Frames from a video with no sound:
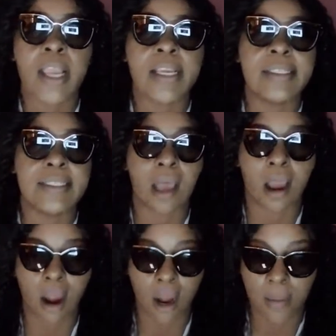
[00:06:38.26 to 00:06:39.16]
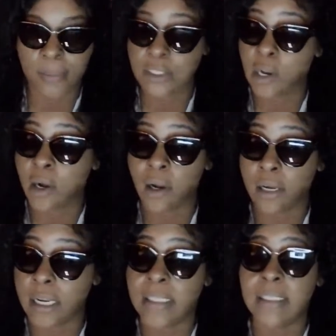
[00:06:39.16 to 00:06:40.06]
his arms
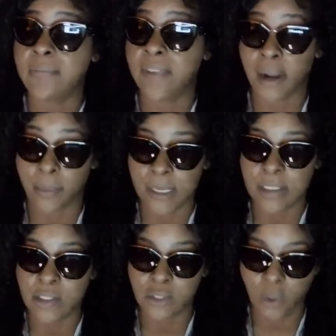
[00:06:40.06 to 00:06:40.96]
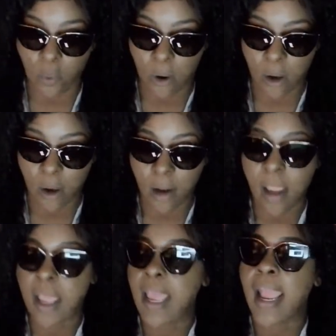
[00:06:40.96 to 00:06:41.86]
hurt. He's very sore.
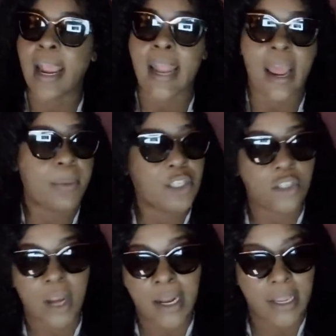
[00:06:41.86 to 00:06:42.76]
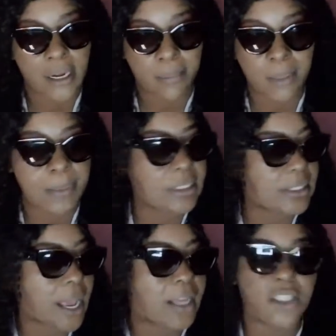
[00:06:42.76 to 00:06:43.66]
And I've been trying to get him a
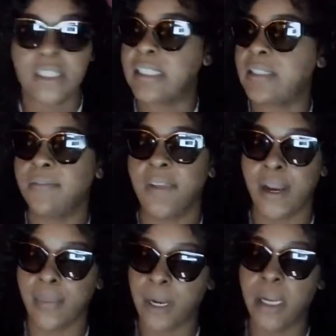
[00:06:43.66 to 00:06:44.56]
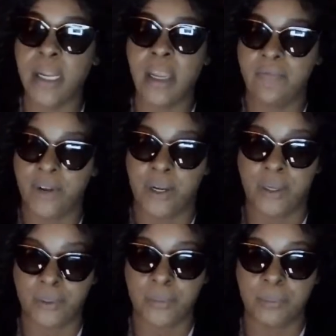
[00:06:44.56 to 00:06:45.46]
massage, and it's very
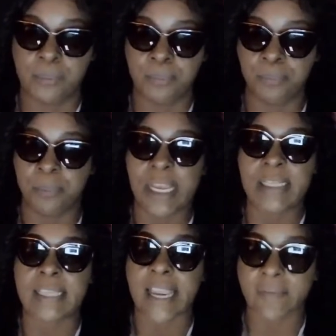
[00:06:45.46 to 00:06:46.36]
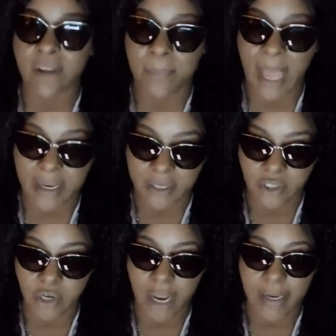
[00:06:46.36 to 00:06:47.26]
difficult because everybody's
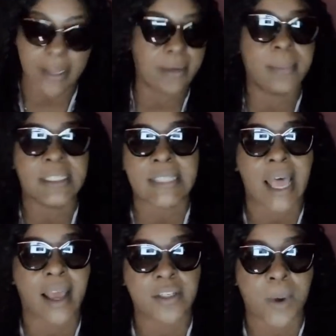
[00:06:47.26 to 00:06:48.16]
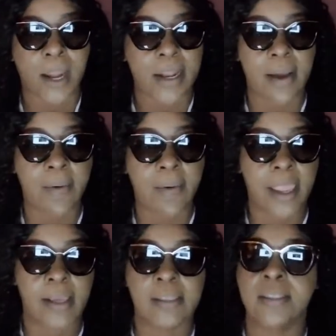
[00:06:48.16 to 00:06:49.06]
trying to get a massage right now, I
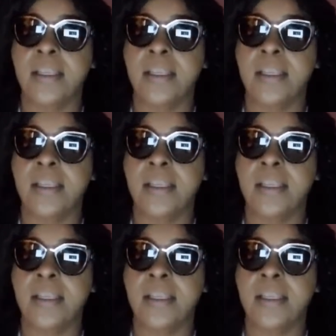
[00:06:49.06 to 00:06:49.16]
guess.